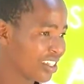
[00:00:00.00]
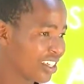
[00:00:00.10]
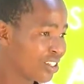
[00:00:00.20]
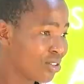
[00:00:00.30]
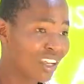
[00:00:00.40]

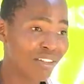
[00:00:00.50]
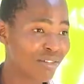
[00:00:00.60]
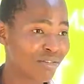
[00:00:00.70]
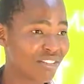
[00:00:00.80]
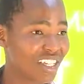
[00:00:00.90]
It's not
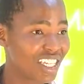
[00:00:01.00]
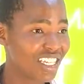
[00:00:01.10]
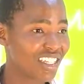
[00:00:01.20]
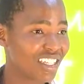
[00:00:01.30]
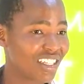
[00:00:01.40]
even funny.
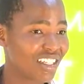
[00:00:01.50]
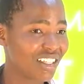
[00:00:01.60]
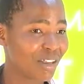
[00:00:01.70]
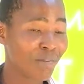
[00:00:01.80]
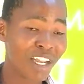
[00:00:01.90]

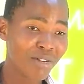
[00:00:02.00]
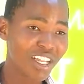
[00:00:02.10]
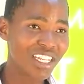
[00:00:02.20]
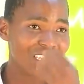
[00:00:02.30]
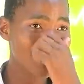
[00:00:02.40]
But I
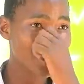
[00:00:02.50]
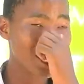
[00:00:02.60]
realized something.